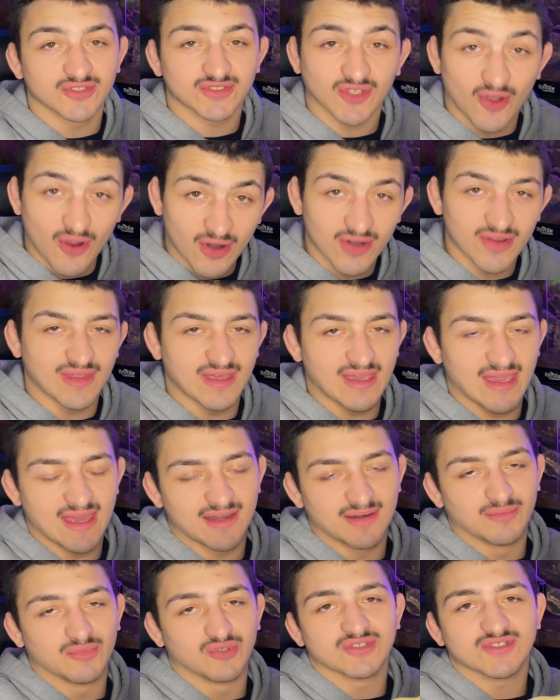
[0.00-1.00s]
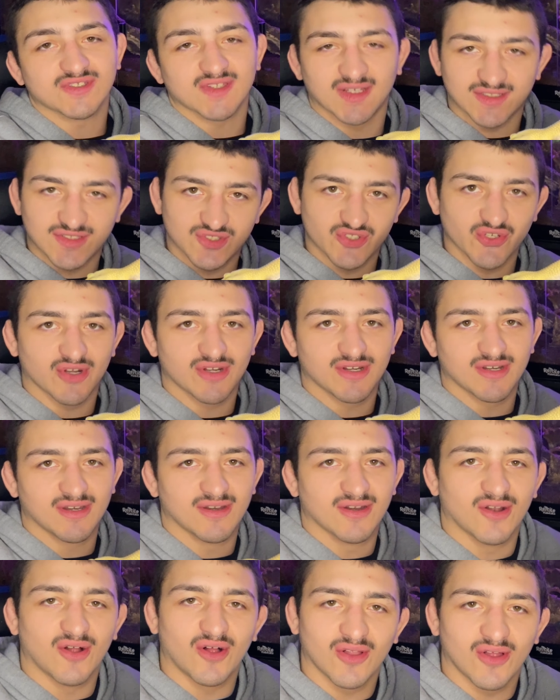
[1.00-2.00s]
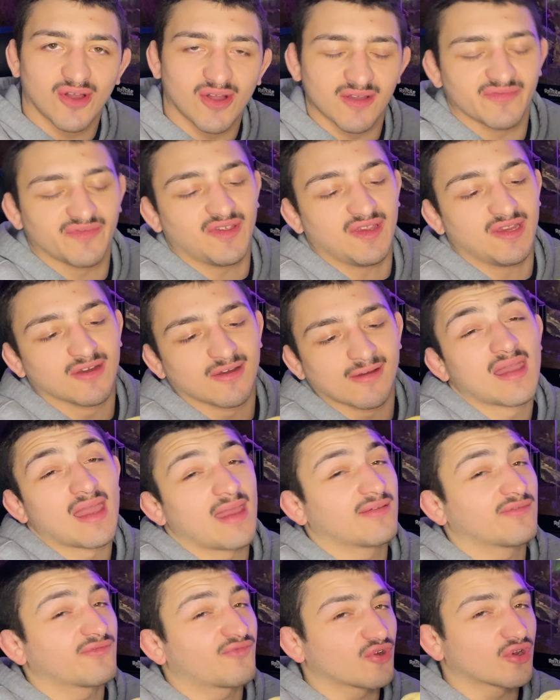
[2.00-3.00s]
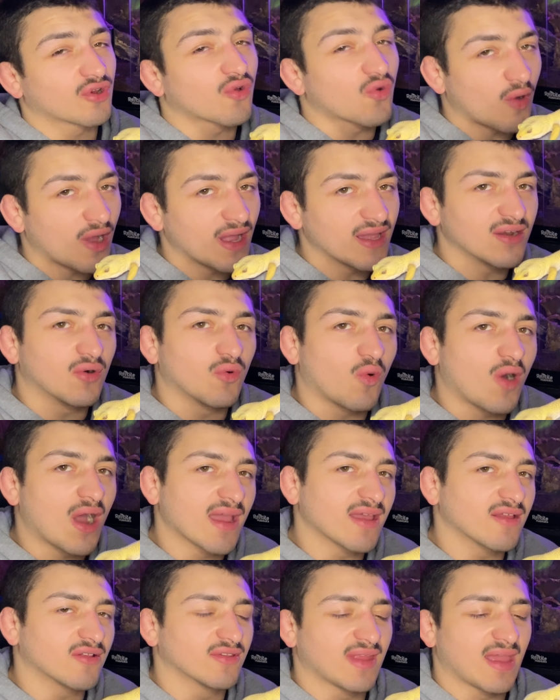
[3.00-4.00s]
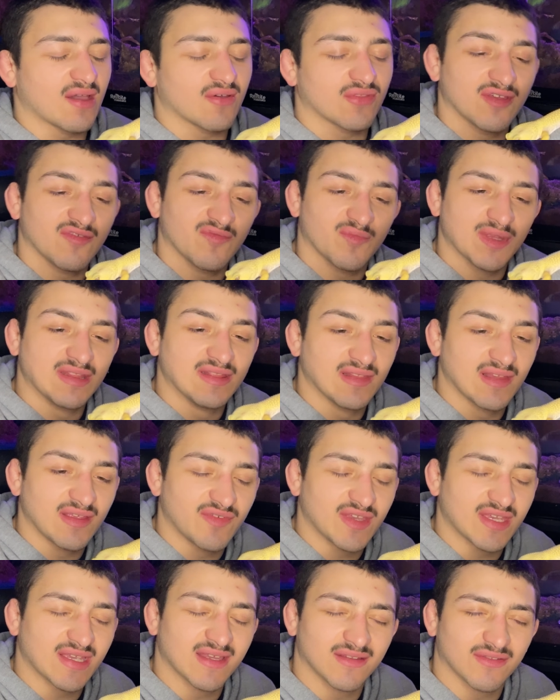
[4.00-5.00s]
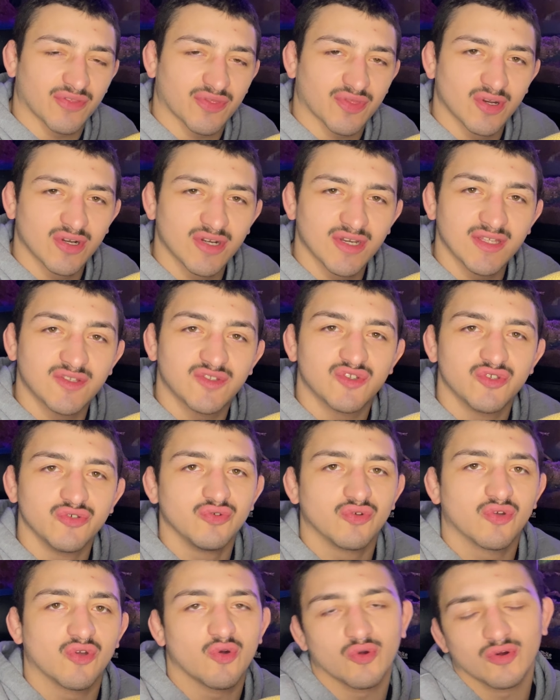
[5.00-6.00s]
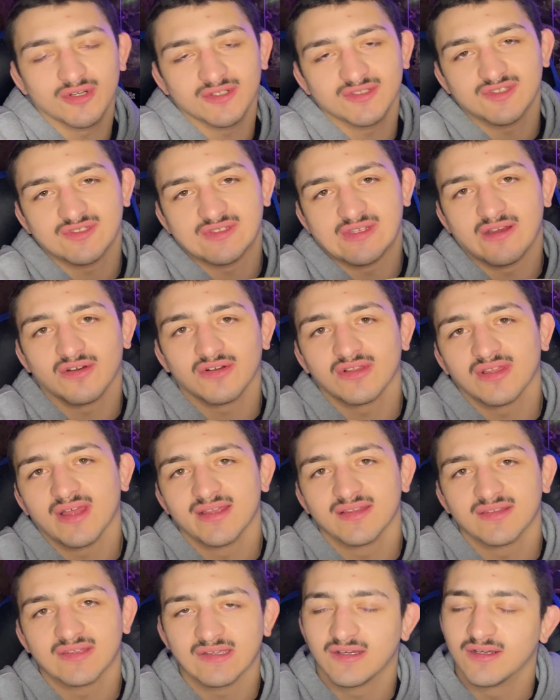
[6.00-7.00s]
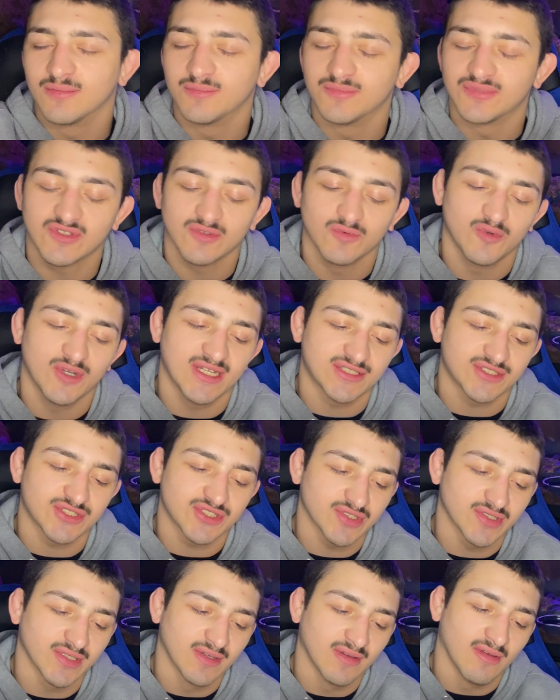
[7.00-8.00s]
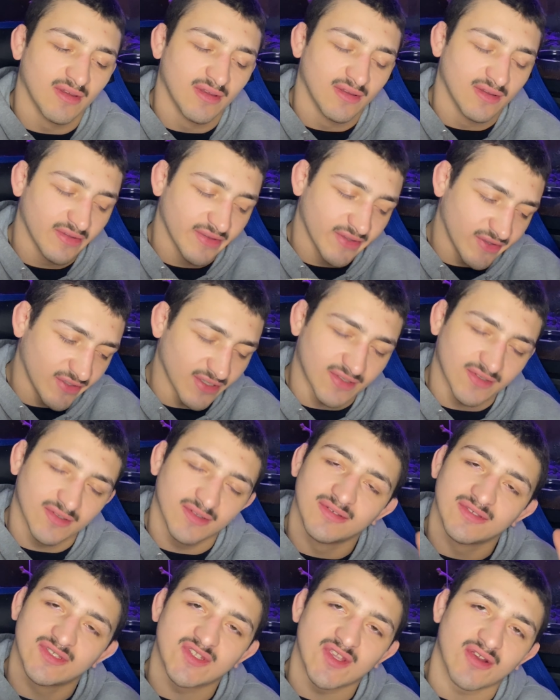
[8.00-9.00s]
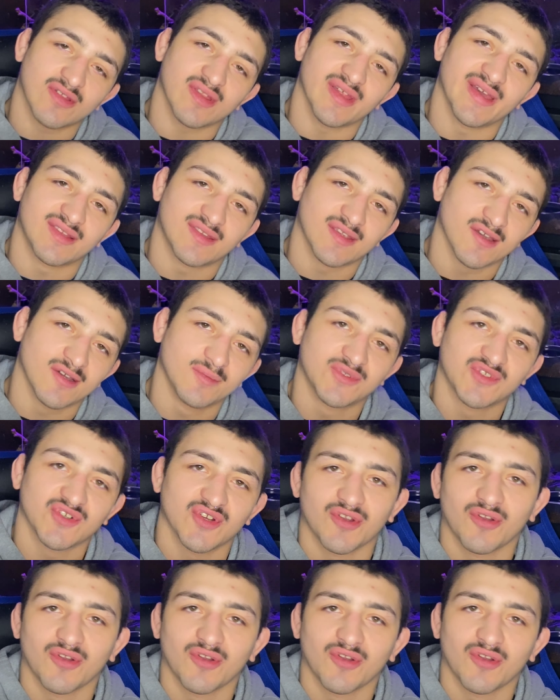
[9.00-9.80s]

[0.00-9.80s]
Are the animals that started it all off here, and for quite a while now they've been living in thirty-two quart sterilite tubs, which, look, sterilite tubs are